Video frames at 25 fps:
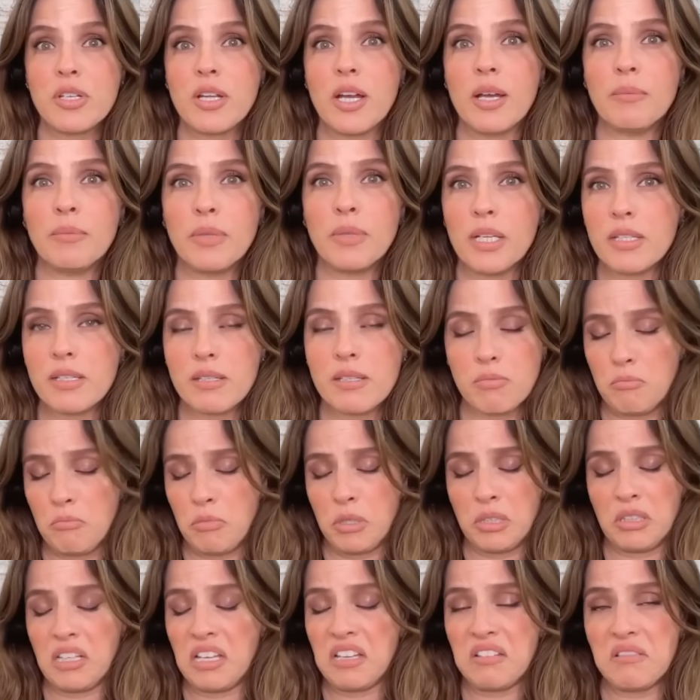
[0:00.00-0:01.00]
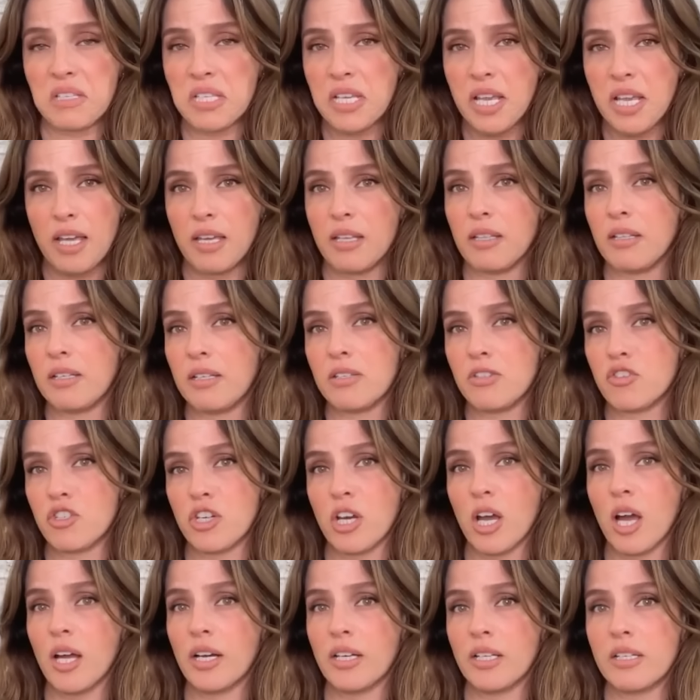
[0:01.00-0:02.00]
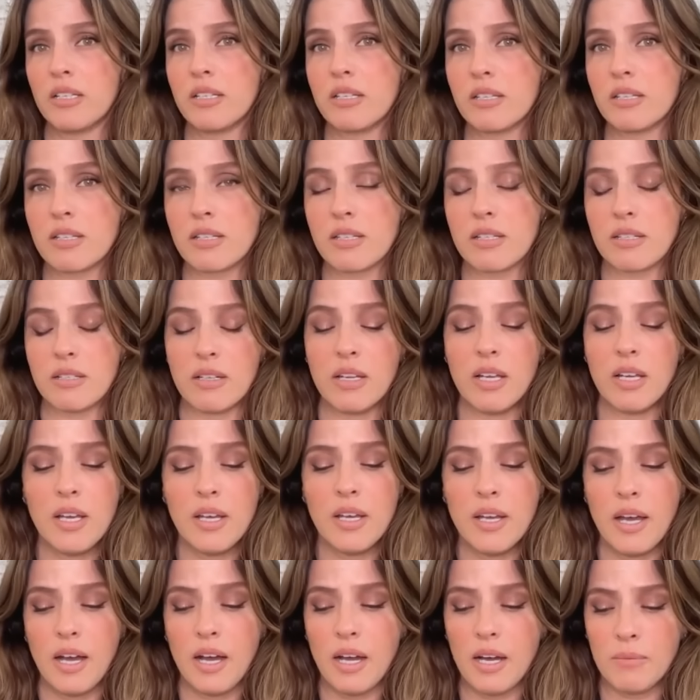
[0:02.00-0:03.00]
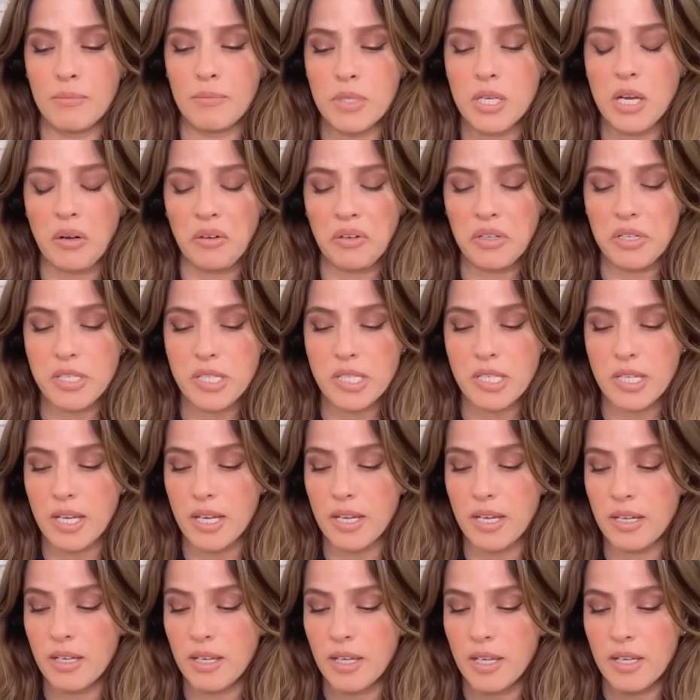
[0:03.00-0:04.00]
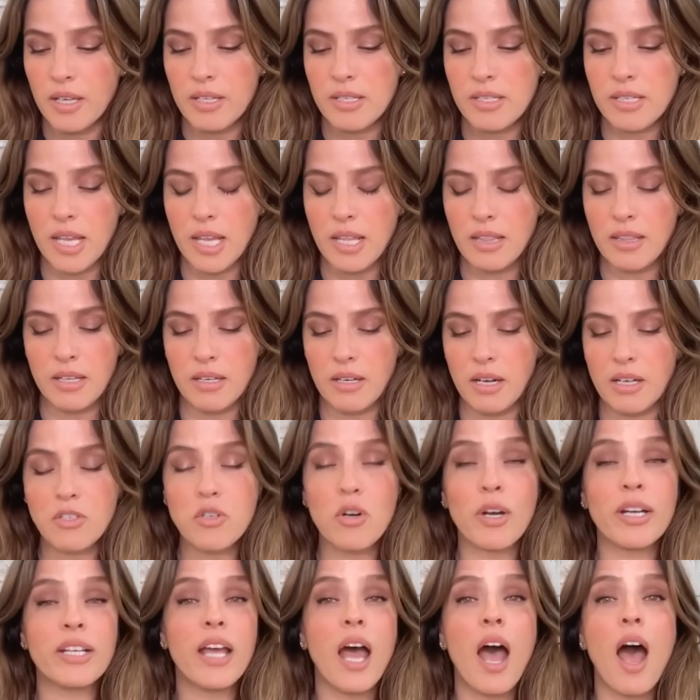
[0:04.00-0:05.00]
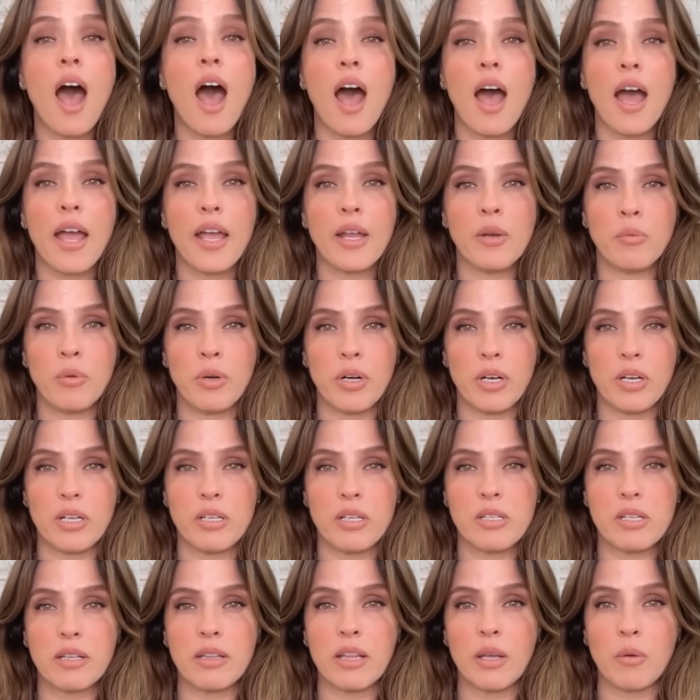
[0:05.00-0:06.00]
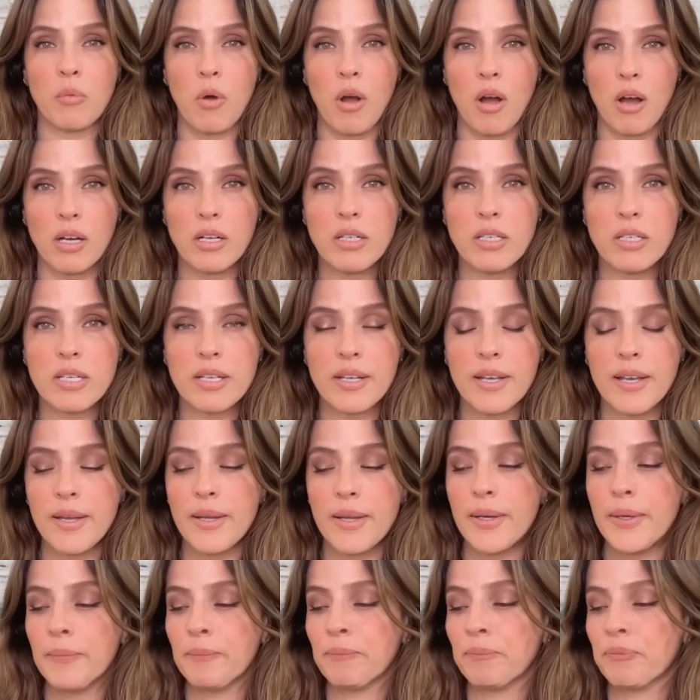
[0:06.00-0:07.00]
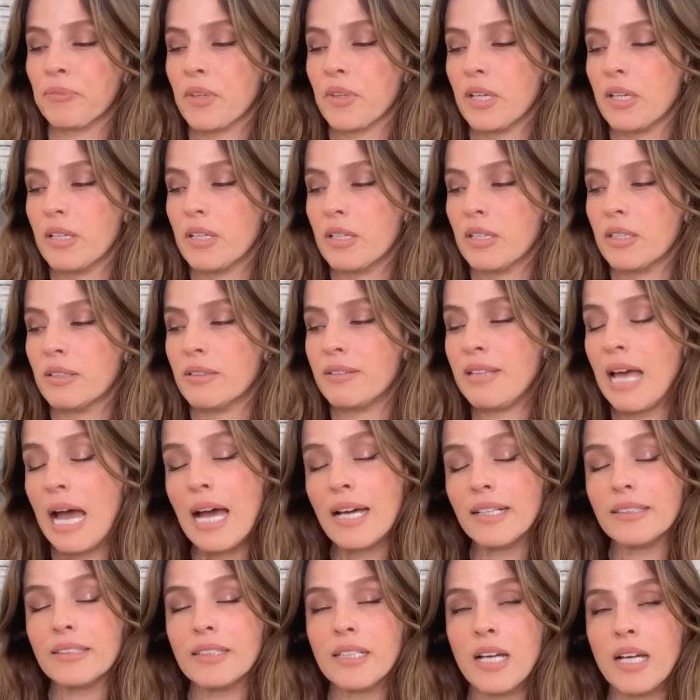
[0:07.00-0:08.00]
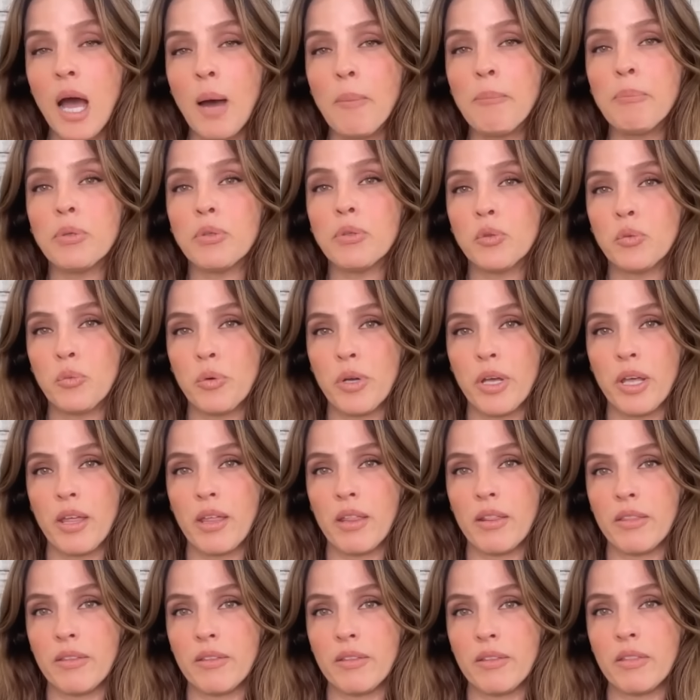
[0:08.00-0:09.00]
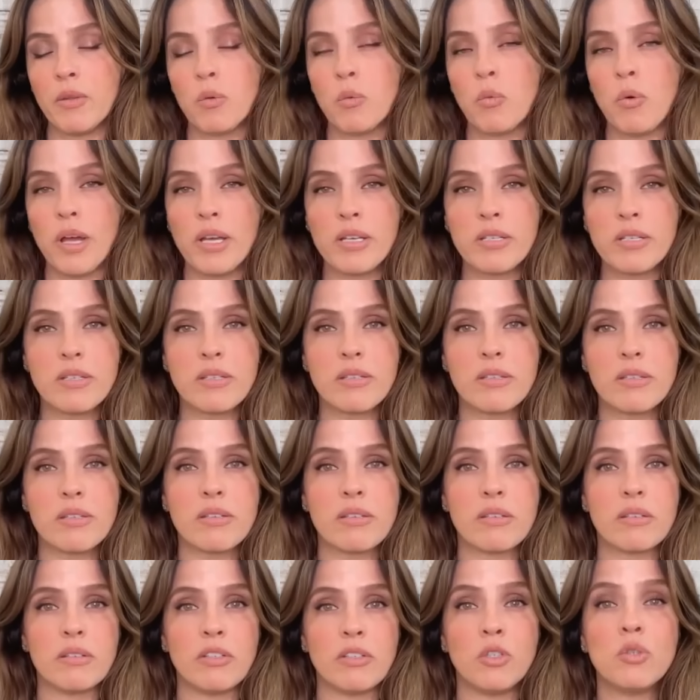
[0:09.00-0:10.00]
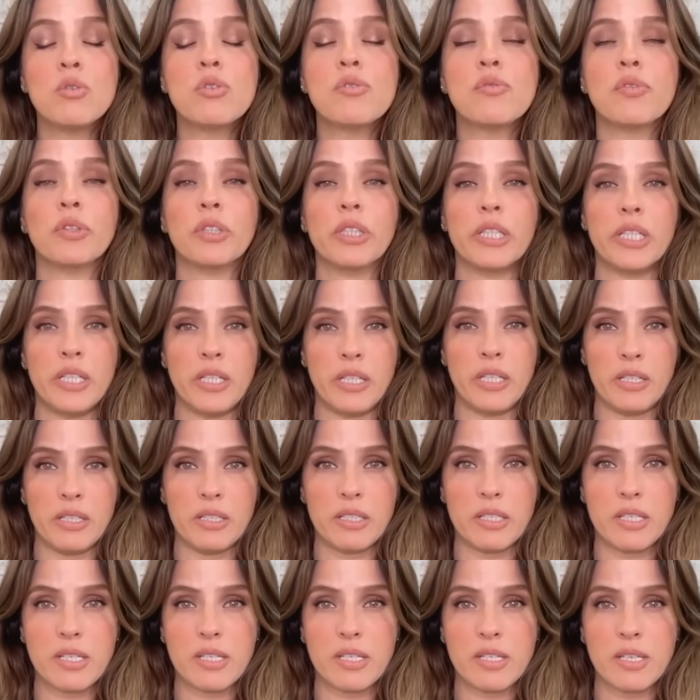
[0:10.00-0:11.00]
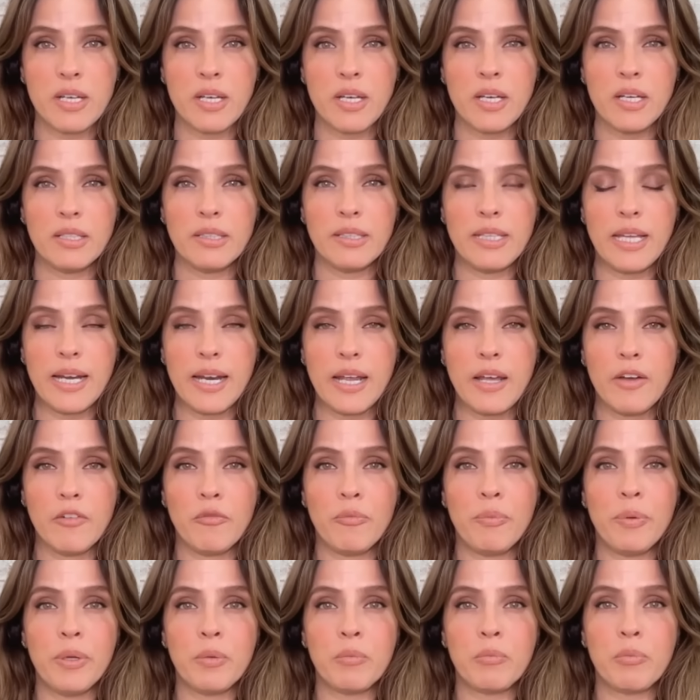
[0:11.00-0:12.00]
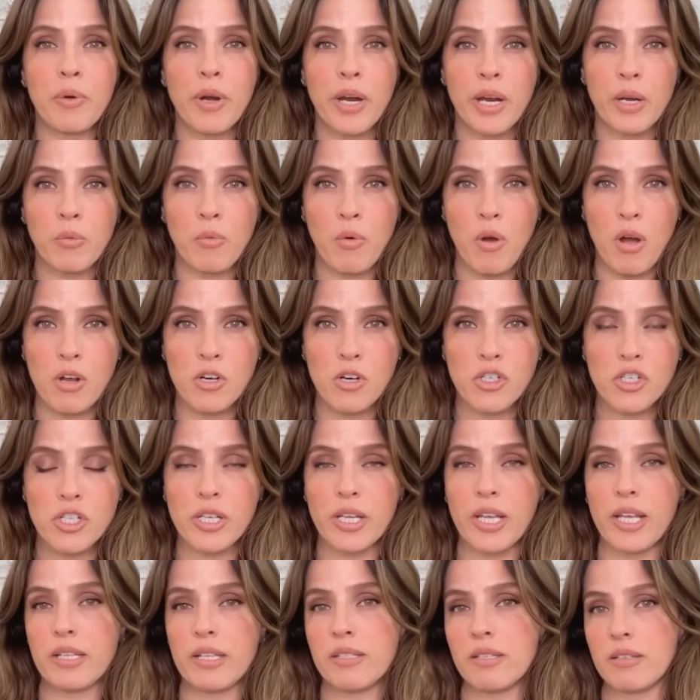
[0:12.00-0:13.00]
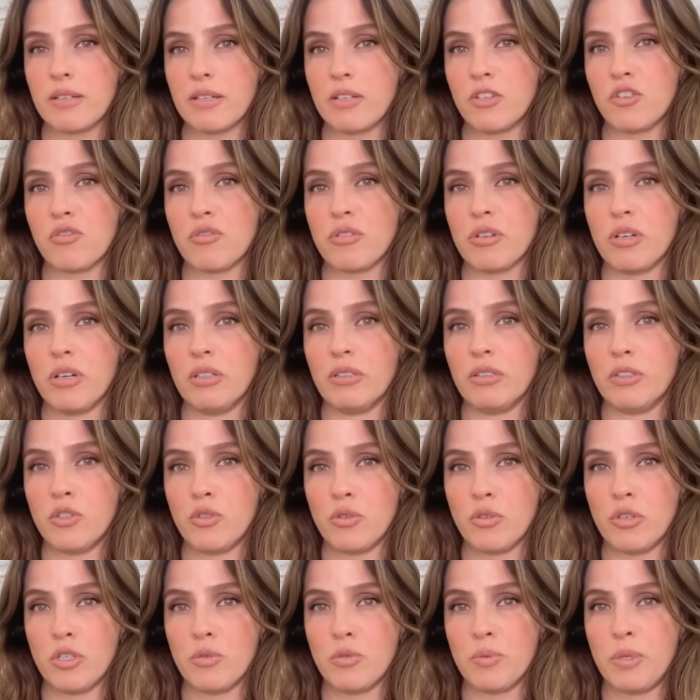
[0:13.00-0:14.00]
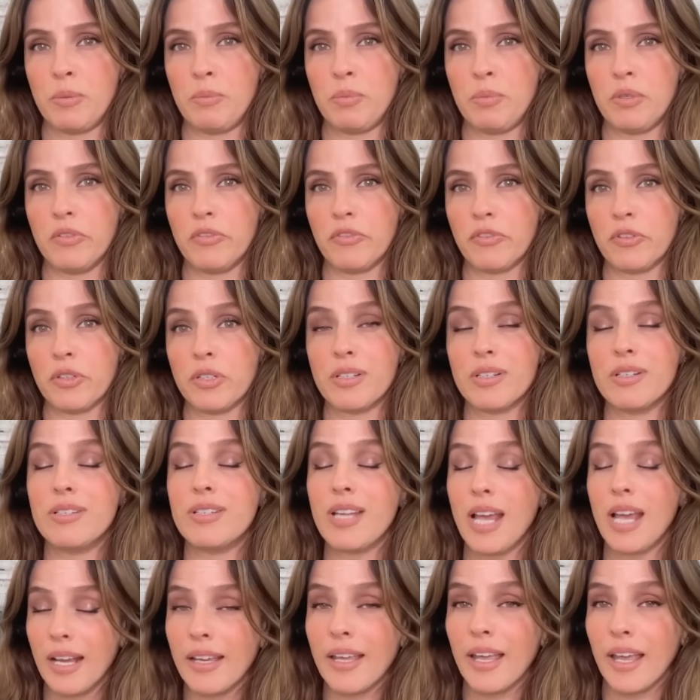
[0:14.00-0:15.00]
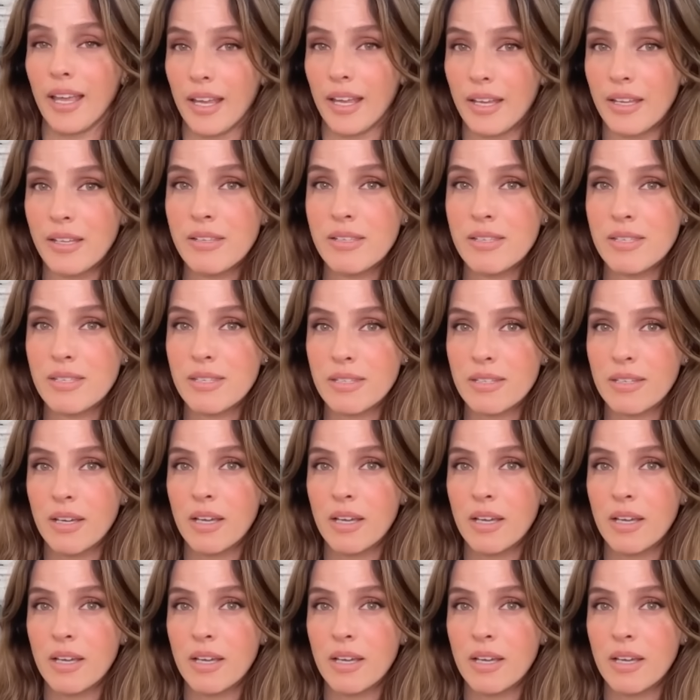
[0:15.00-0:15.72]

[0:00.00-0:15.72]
time. That's what they say. These jihadis, terrorists say they're not trying to hide what it is that they want. That coupled with the West's useful idiots that have been brainwashed against Israel and the Jewish people for decades